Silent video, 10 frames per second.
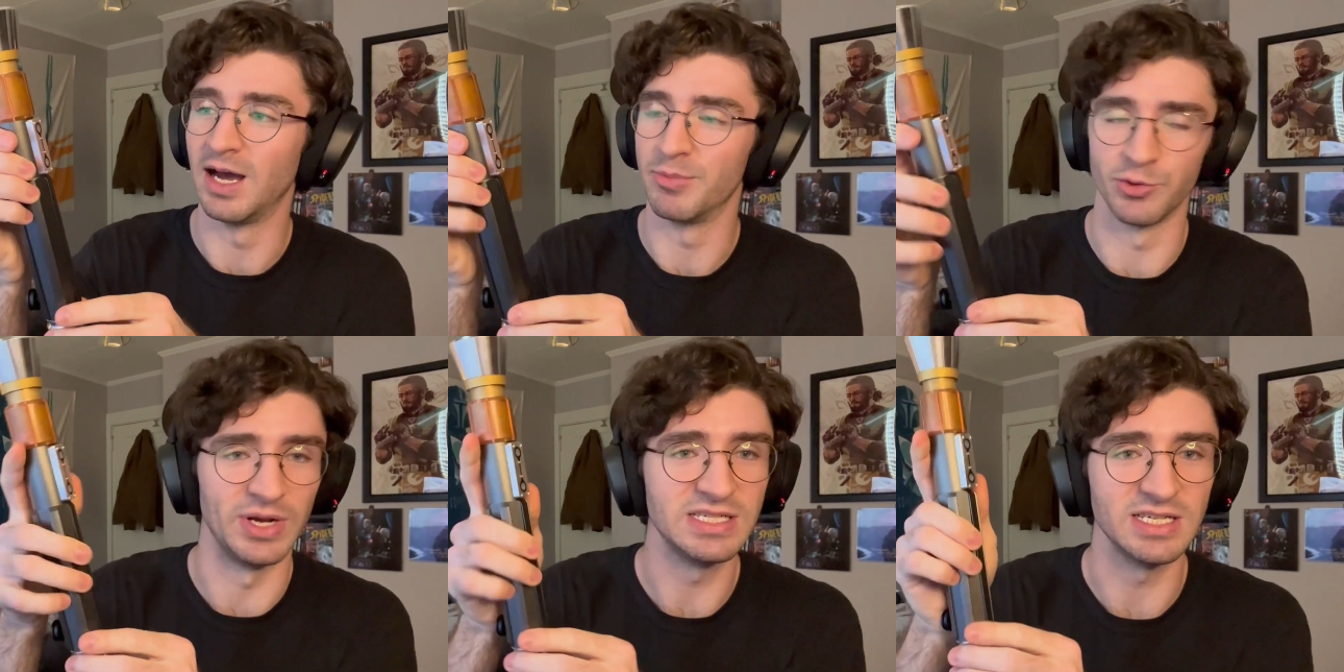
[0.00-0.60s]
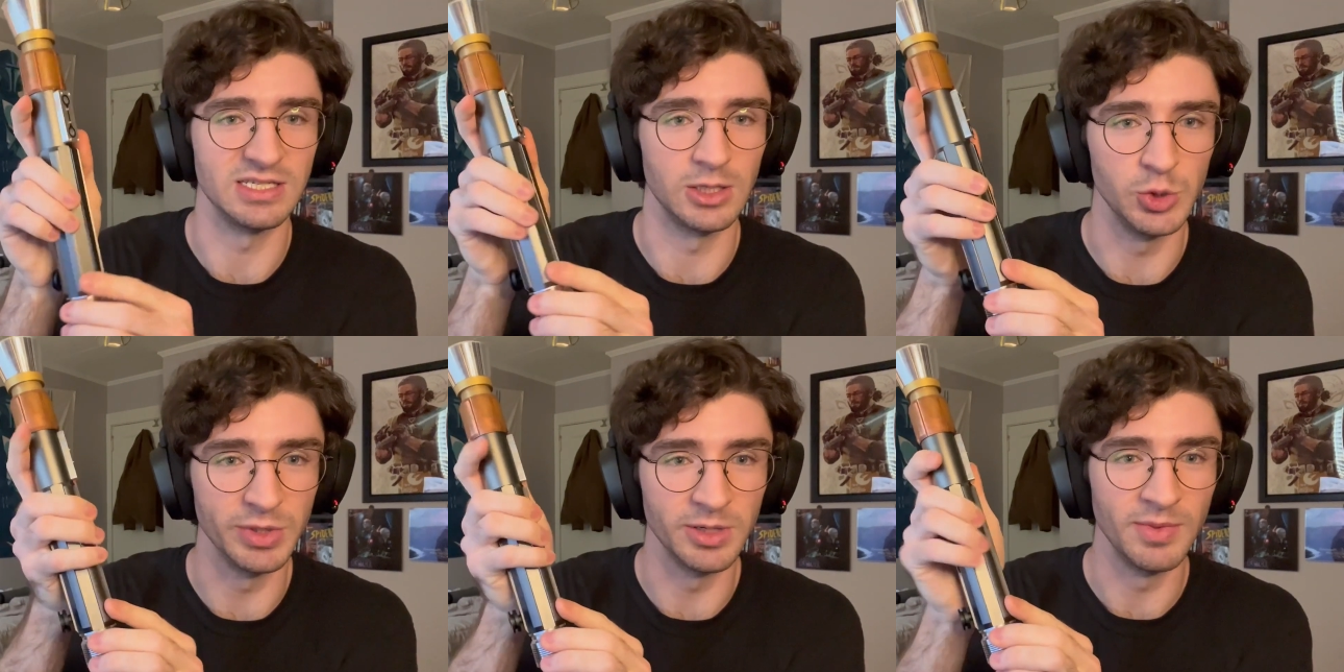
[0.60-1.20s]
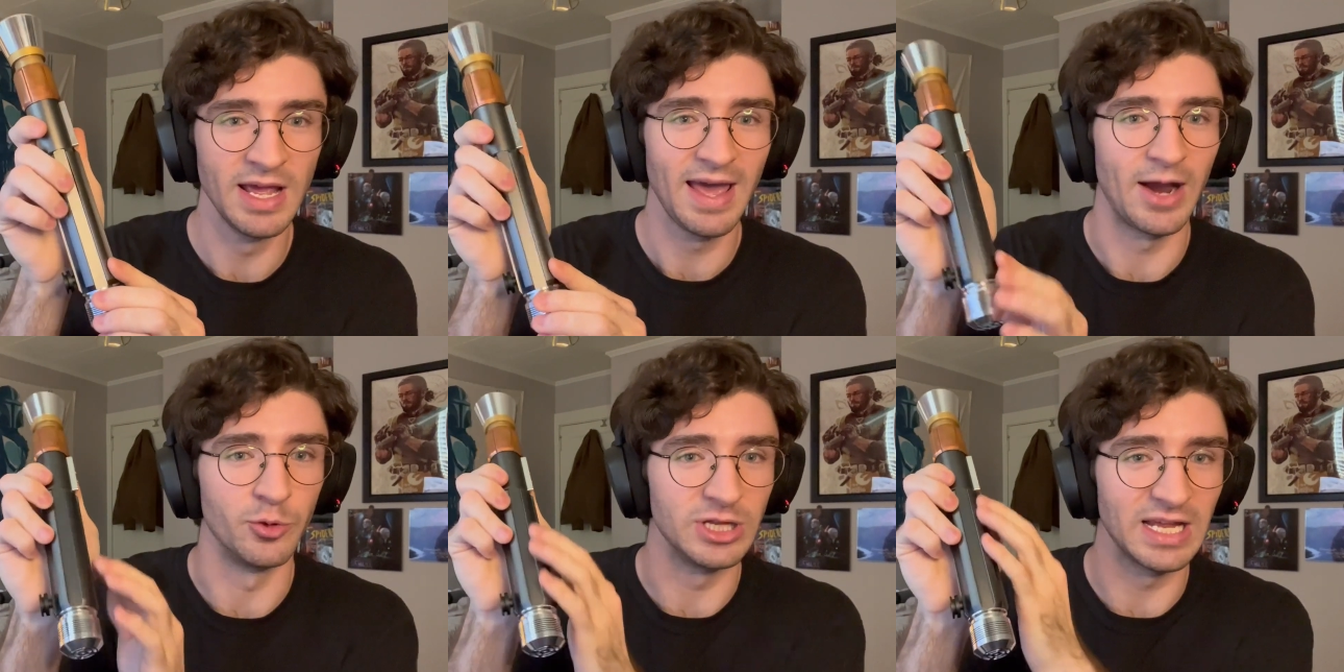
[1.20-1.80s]
The rest is aluminum. I
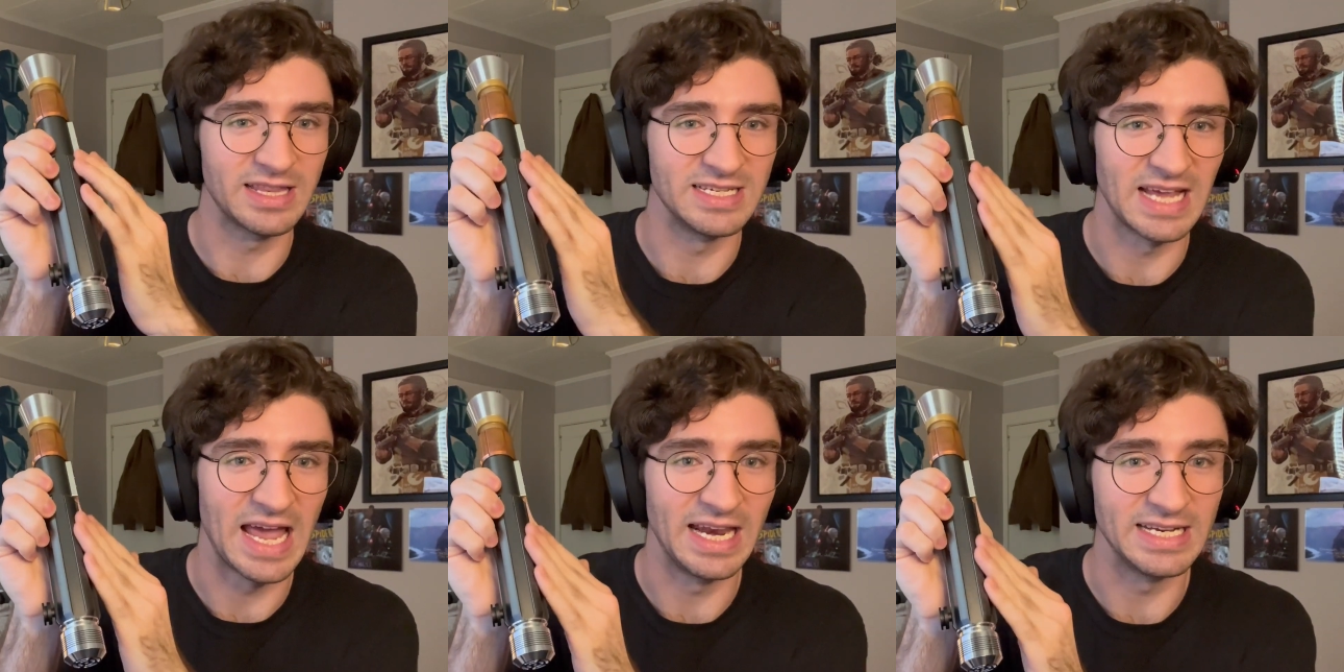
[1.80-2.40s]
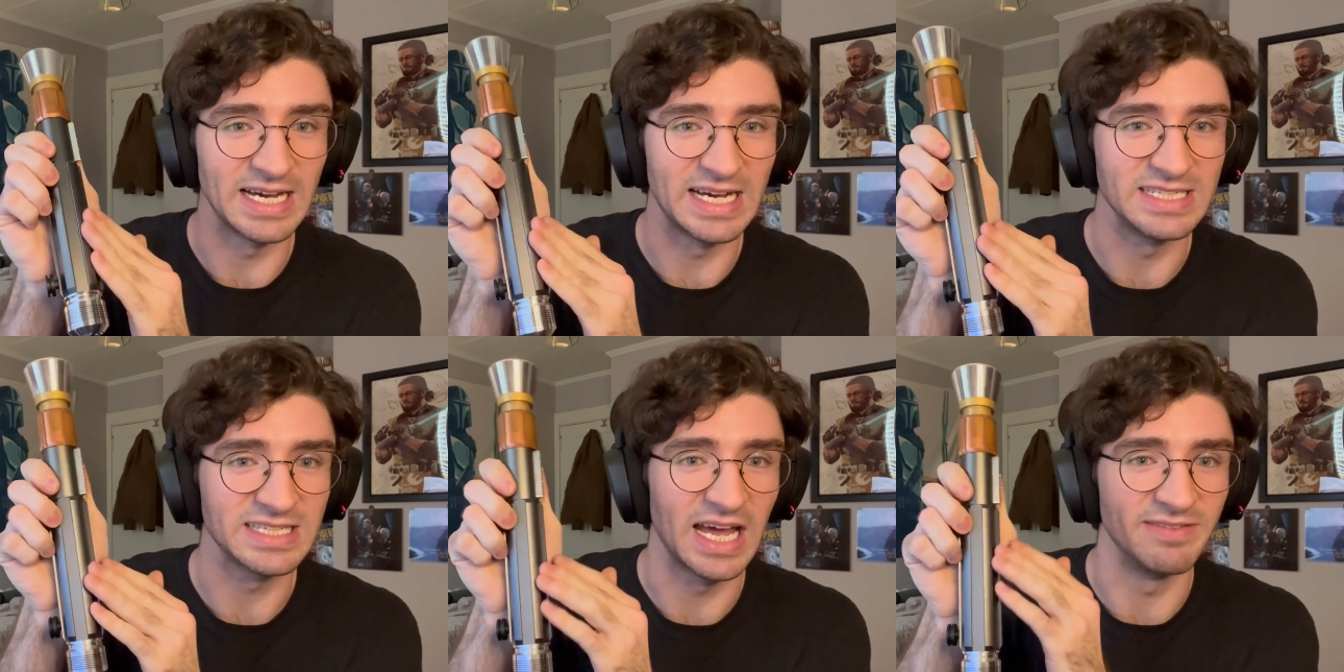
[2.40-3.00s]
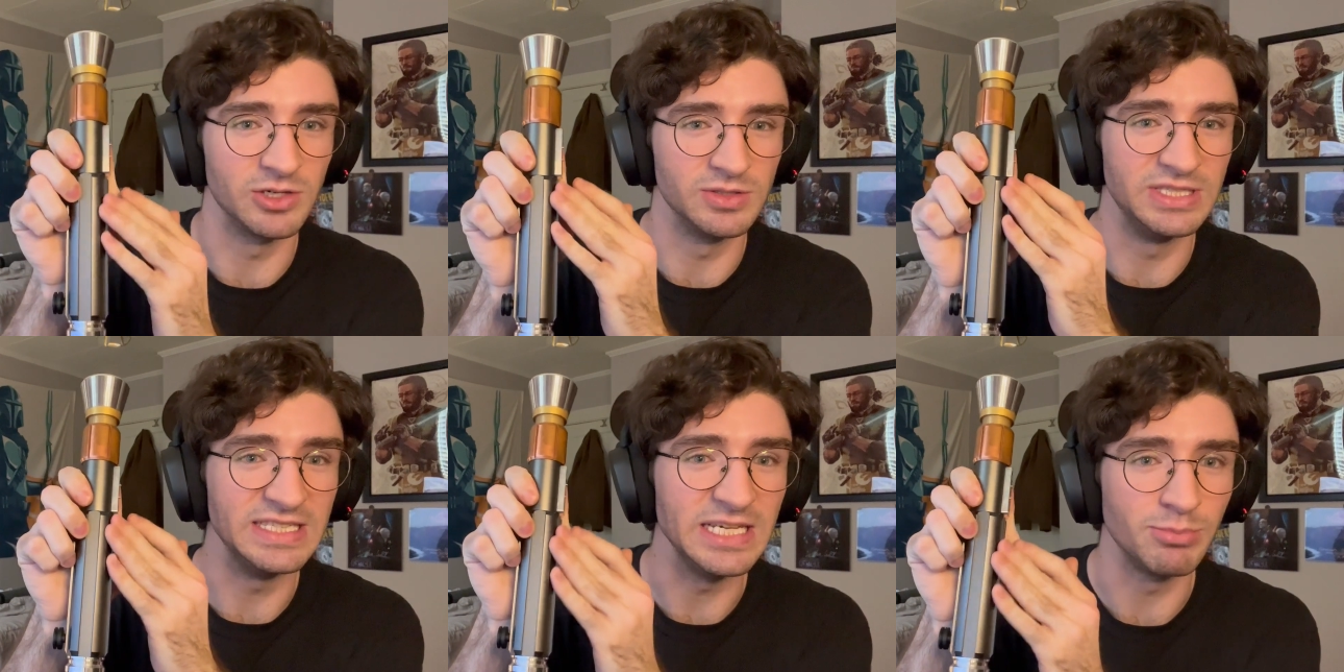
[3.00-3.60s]
really like this anodized kind of
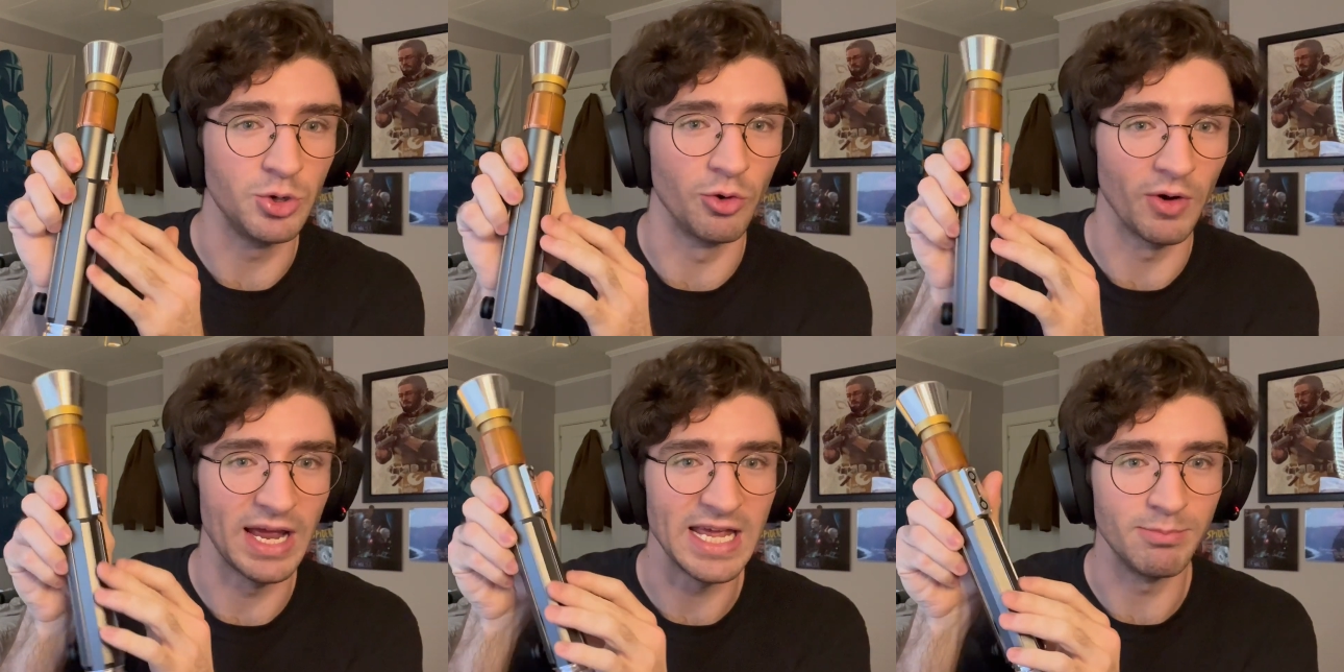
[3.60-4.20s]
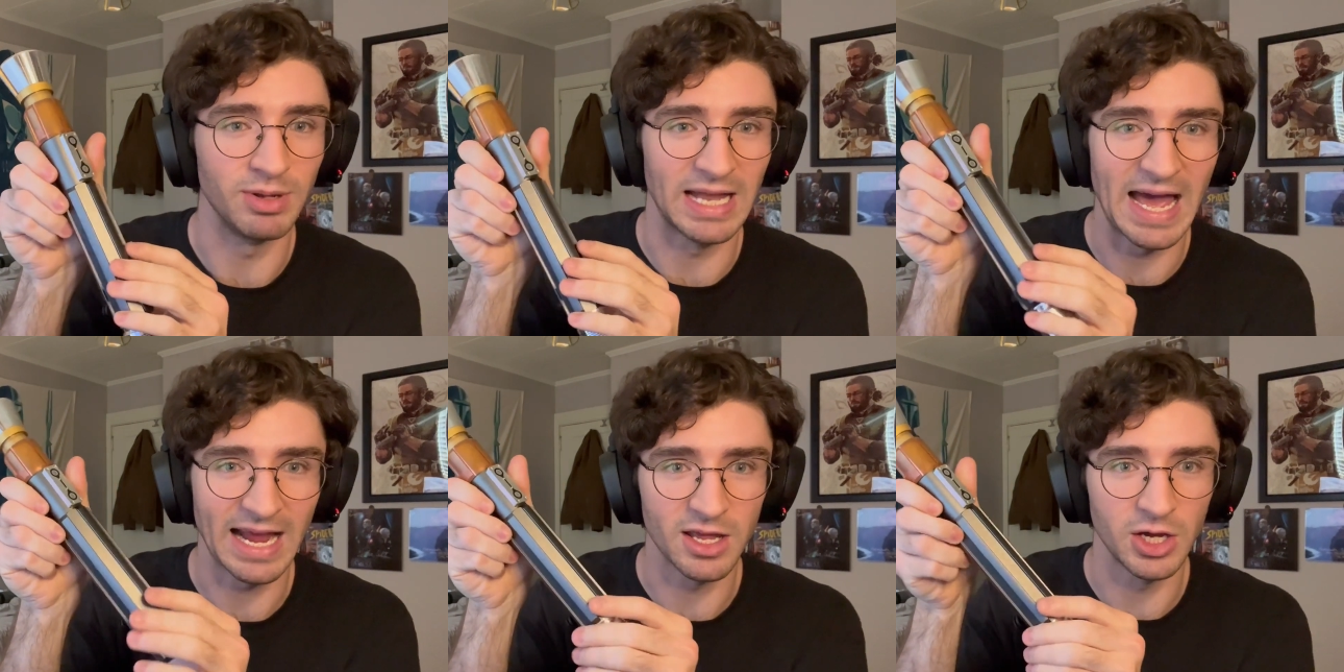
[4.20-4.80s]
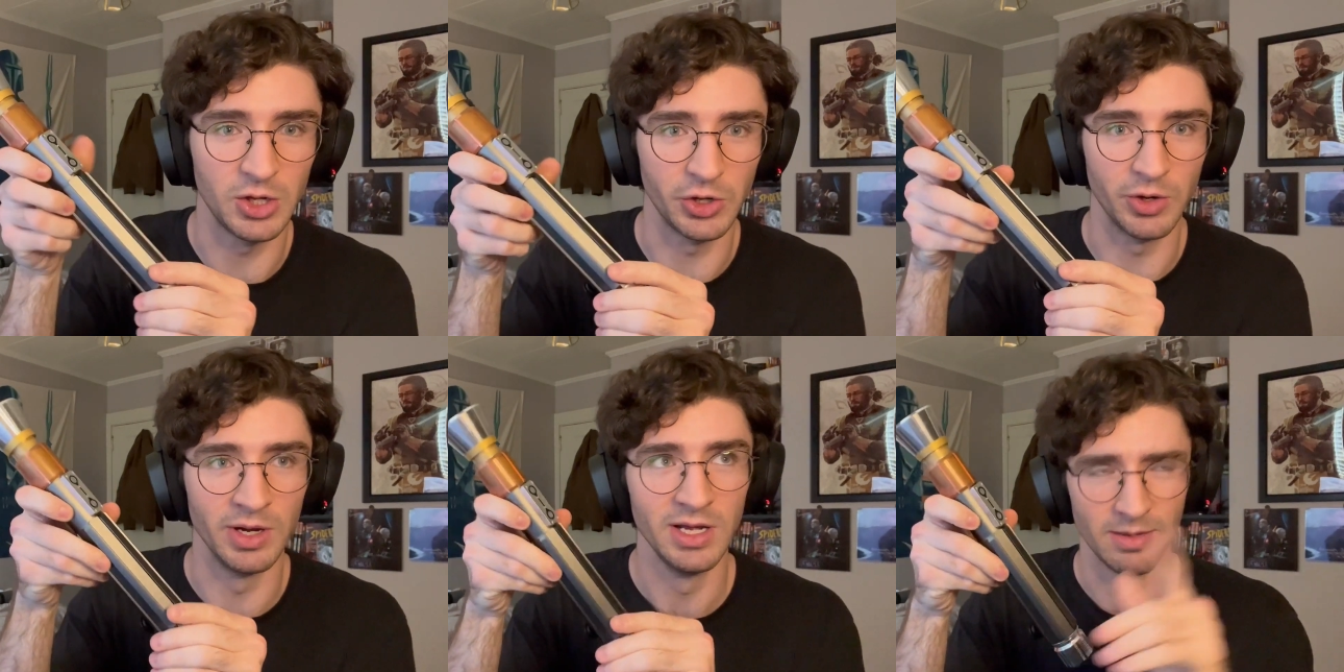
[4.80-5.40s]
deep gray black color.